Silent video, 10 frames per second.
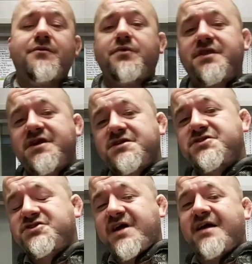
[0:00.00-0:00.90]
With each
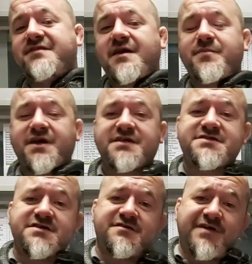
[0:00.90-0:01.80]
shed, they begin
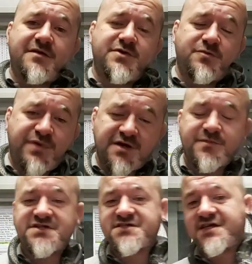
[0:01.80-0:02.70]
to develop new
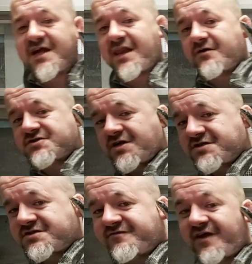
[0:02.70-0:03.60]
pigments. The yellow
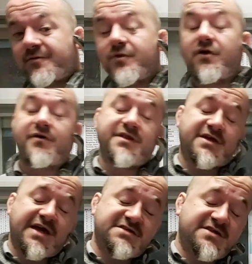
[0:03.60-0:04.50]
starts to develop, or in
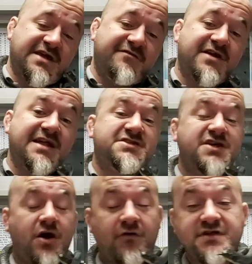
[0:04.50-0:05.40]
the case of the Everglades,
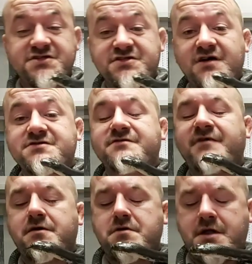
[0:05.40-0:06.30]
the orange starts to
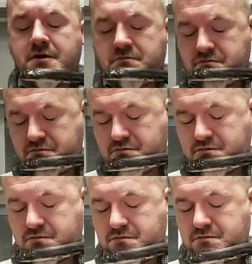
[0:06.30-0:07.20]
develop. Hold on.
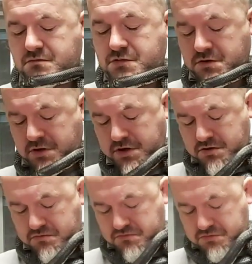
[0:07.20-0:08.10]
Okay.
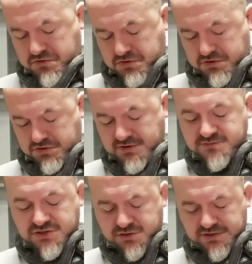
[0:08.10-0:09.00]

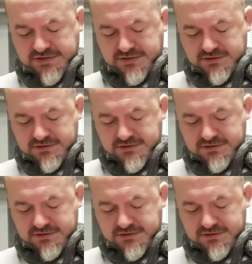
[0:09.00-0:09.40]
I'm talking.